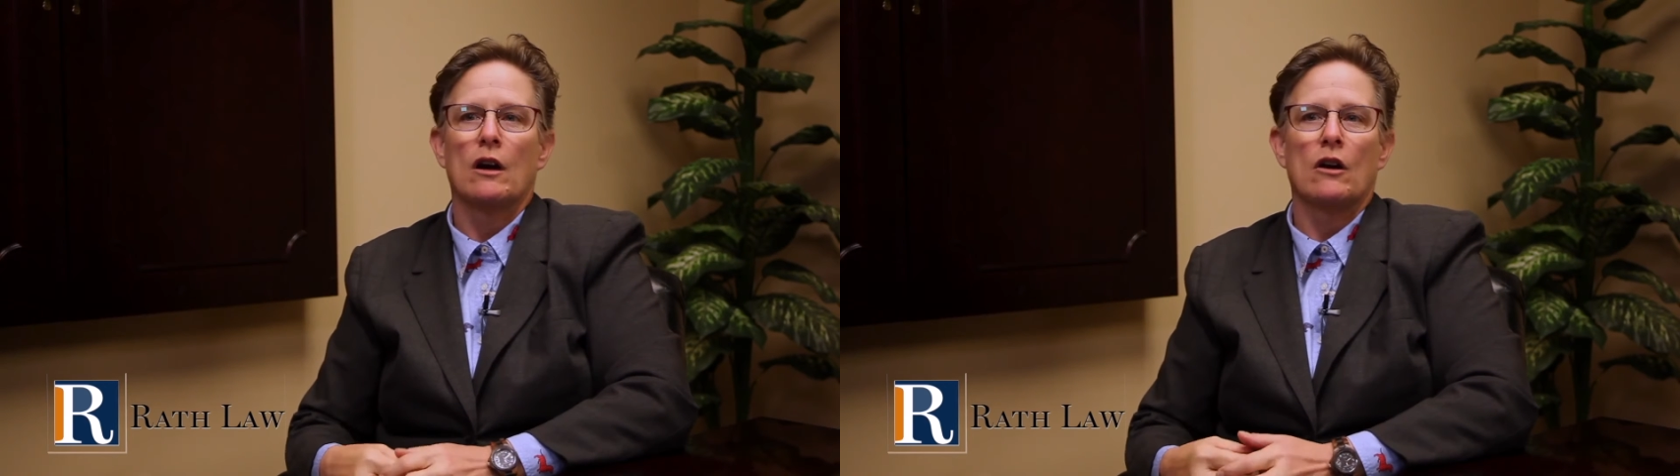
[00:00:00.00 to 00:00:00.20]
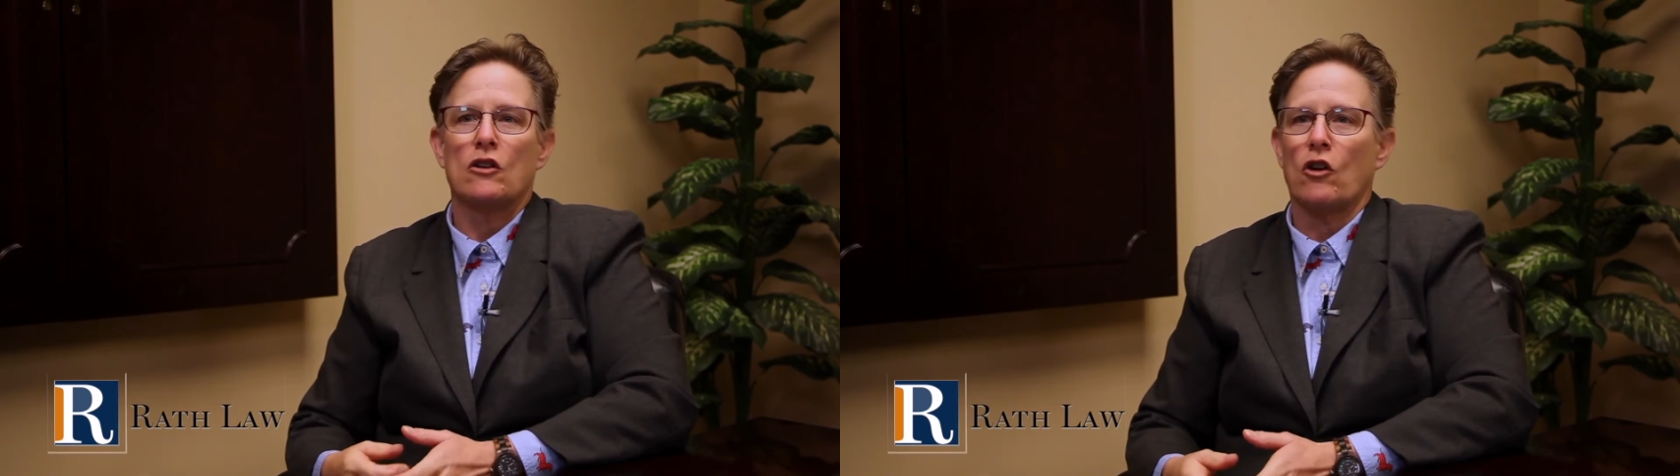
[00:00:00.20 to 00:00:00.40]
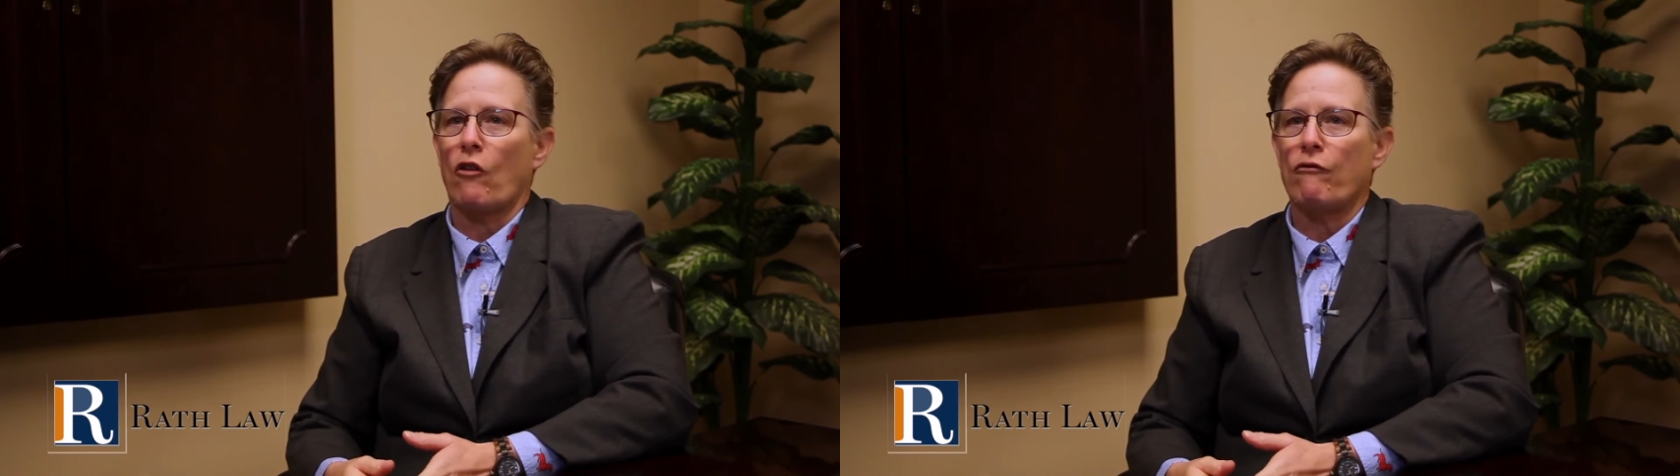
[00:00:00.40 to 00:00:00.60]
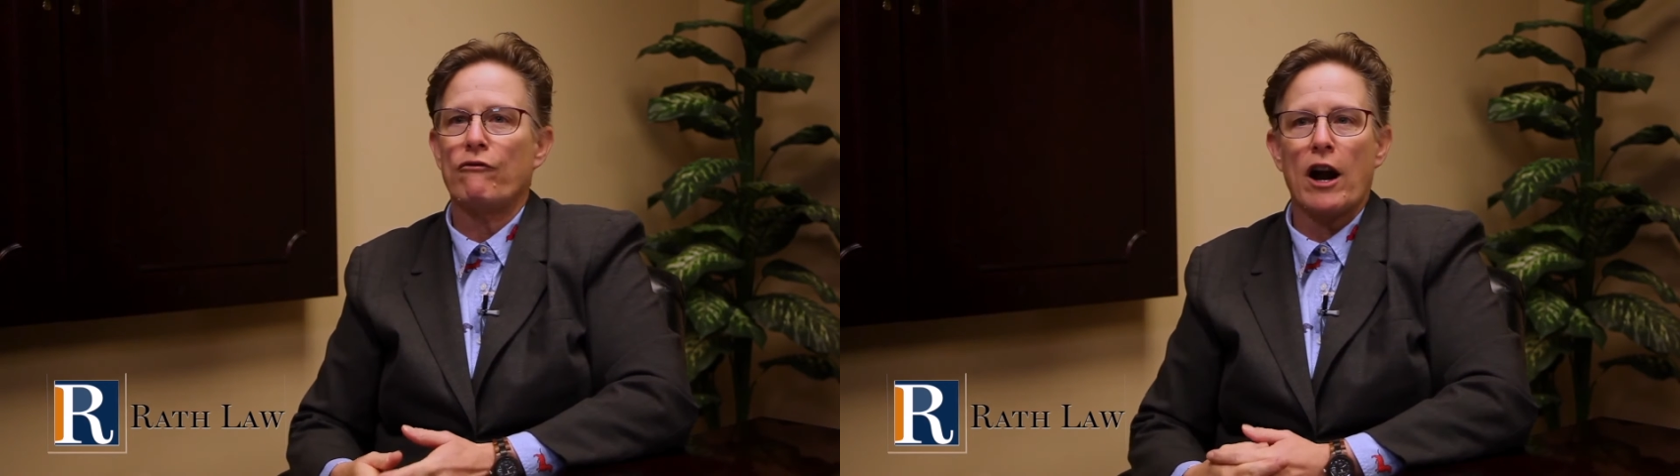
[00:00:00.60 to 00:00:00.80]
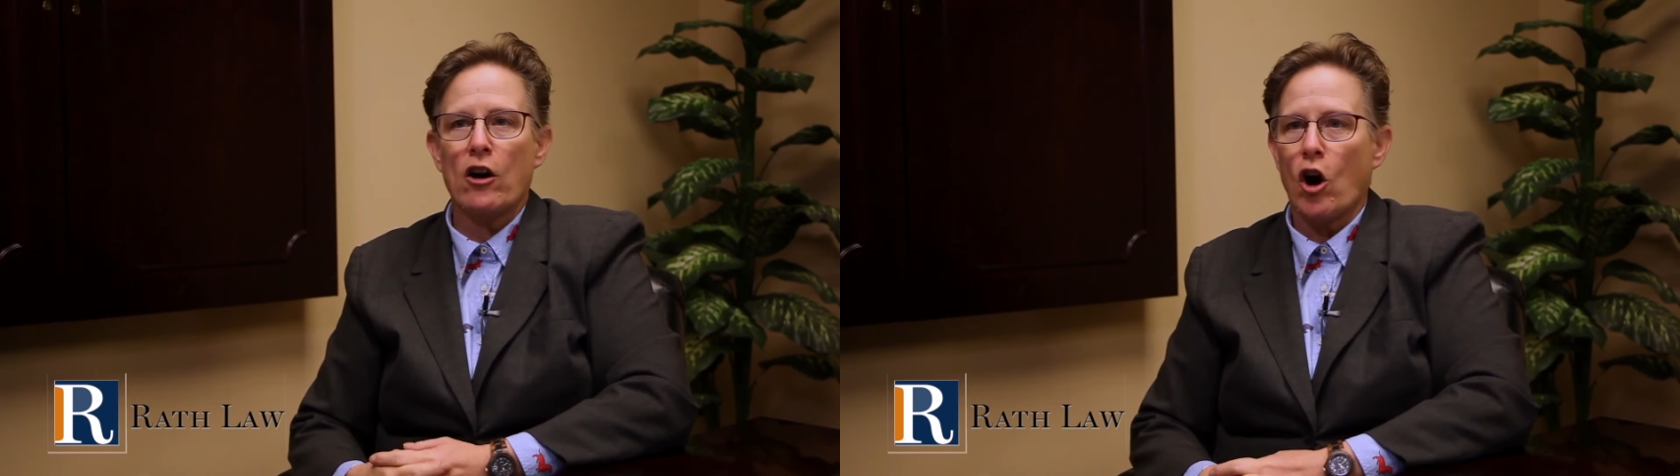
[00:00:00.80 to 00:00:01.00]
your
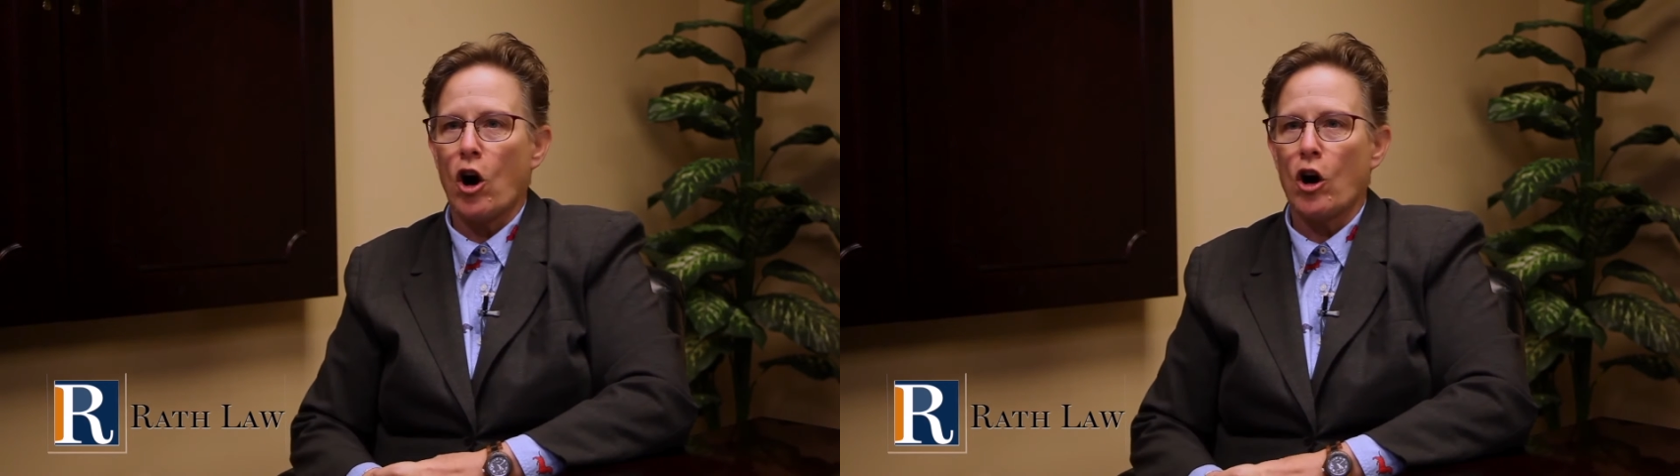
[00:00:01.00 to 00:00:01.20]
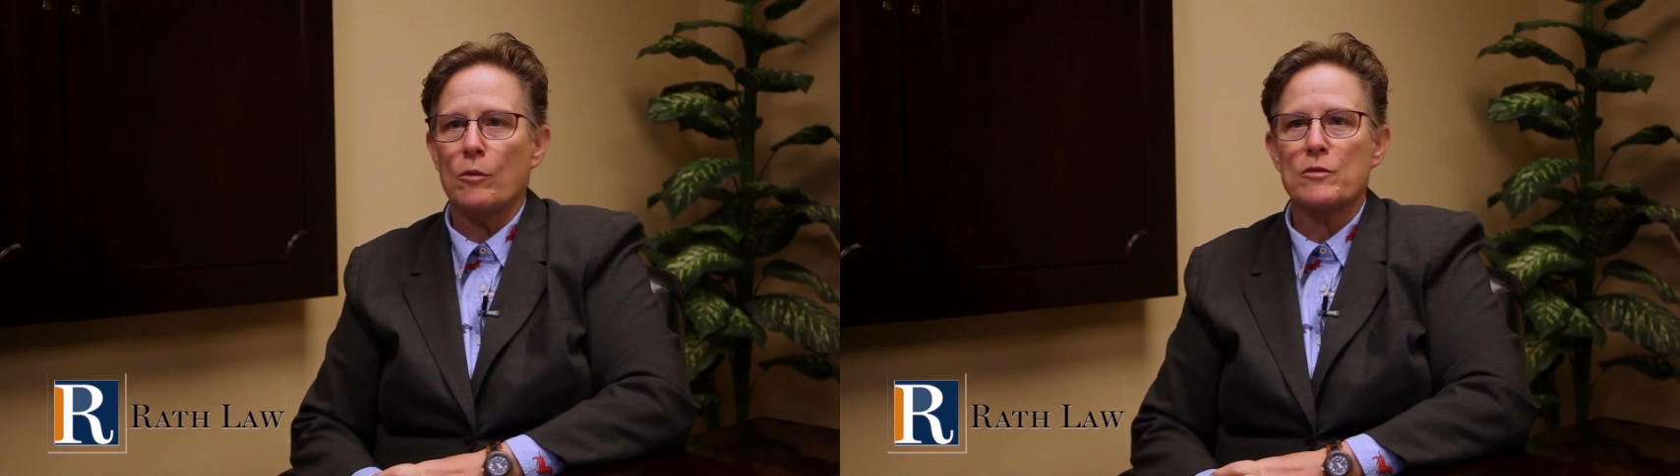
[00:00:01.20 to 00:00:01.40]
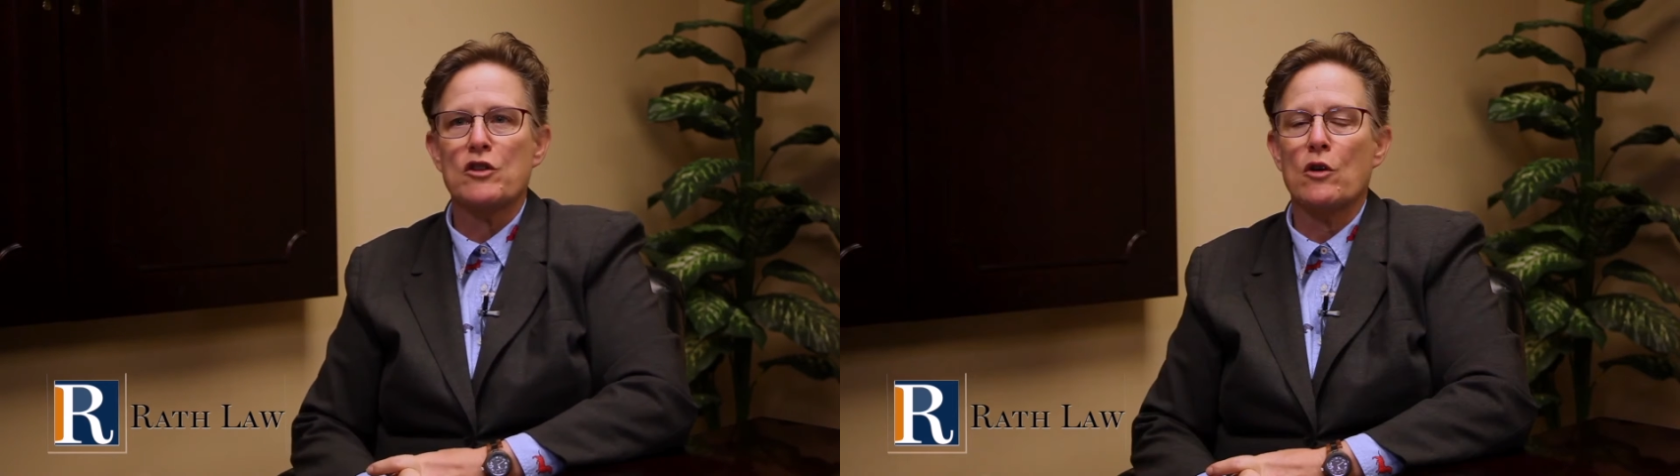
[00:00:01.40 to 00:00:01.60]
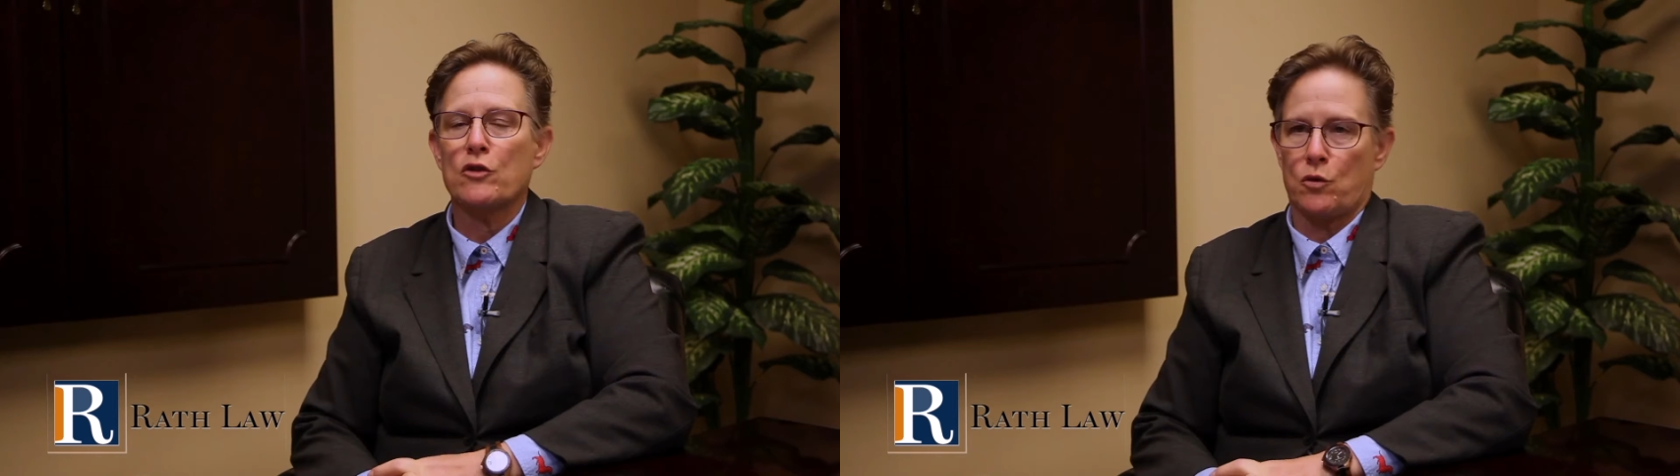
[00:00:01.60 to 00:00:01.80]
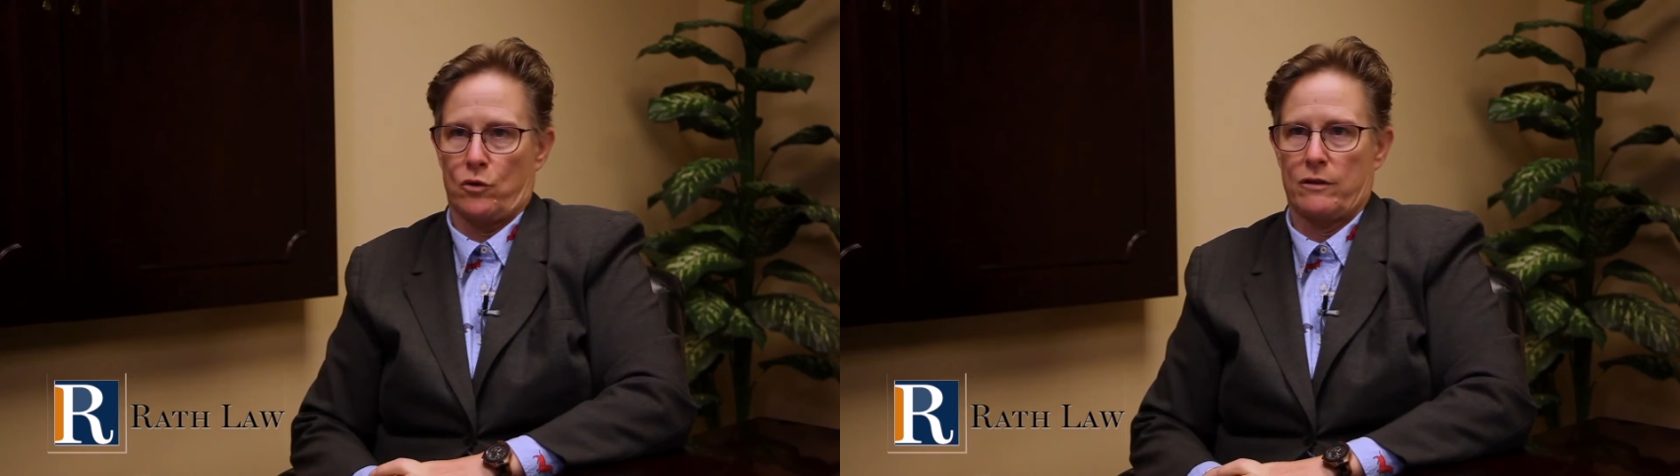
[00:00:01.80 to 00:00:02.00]
firearms, those
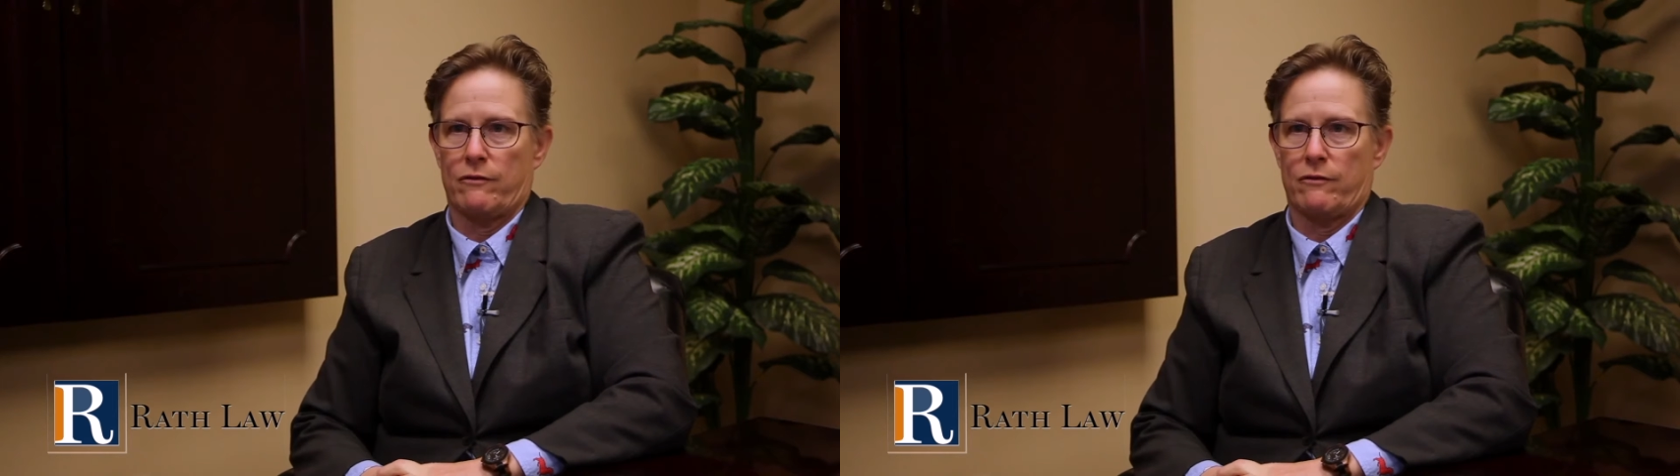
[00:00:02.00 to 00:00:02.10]
sorts of